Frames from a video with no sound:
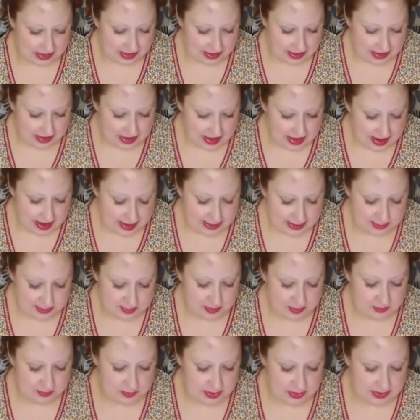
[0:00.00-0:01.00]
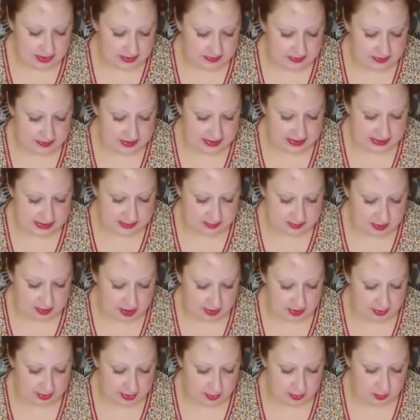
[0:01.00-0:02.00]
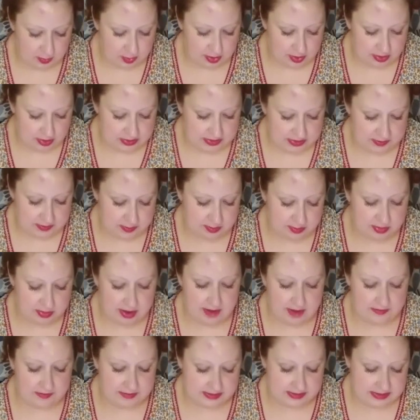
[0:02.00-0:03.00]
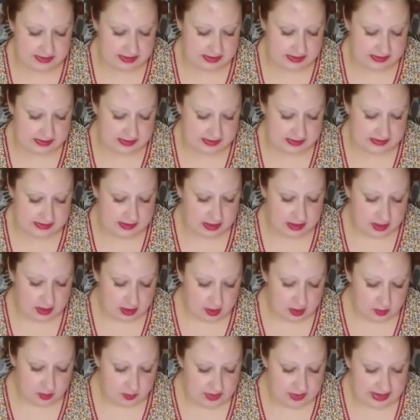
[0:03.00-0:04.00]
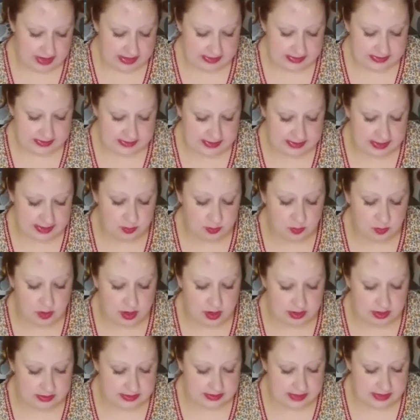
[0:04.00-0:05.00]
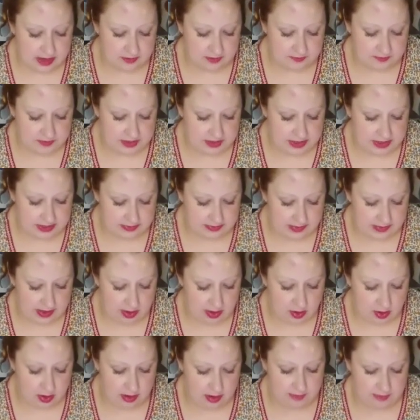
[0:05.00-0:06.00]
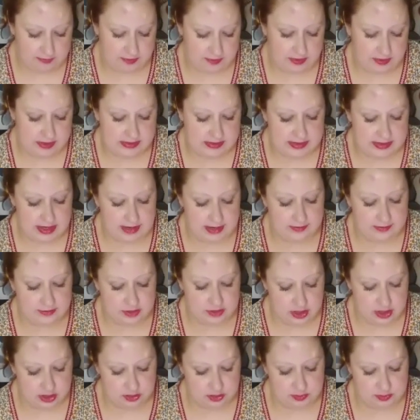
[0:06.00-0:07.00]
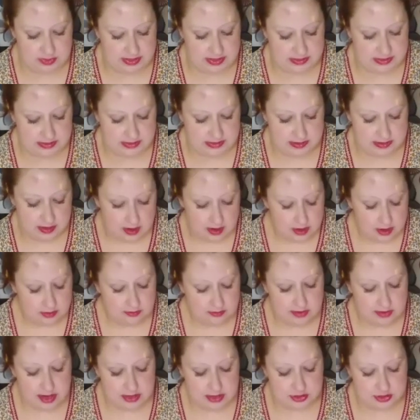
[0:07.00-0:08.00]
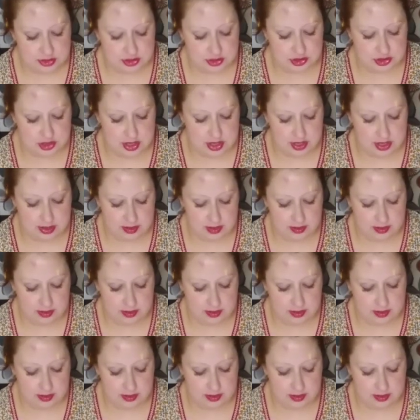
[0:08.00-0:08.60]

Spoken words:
As we read the inspiring words of the prophetess, we can see at once how fitting they are for the Day of Judgment, Rosh Hashanah,